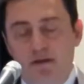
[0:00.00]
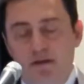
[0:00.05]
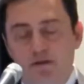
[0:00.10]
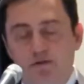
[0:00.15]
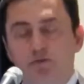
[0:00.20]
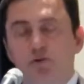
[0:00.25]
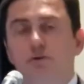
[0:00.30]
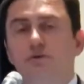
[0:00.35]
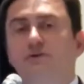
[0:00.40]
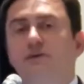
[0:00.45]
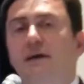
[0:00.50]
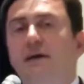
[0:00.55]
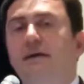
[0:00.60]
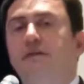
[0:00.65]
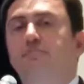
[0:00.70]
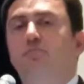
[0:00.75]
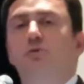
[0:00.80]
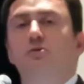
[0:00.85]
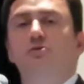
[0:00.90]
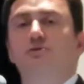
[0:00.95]
in
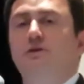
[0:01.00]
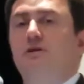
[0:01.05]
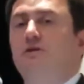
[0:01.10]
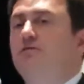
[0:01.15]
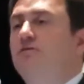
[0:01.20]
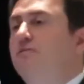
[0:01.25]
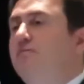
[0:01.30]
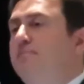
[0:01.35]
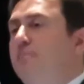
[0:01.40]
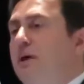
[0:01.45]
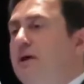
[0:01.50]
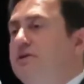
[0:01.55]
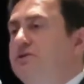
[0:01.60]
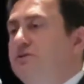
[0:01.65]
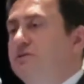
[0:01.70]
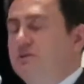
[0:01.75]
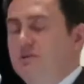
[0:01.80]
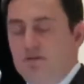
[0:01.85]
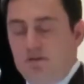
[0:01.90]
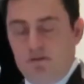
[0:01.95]
38% of
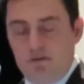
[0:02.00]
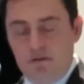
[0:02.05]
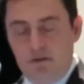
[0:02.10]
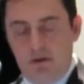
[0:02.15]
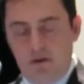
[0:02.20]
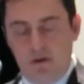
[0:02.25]
patients.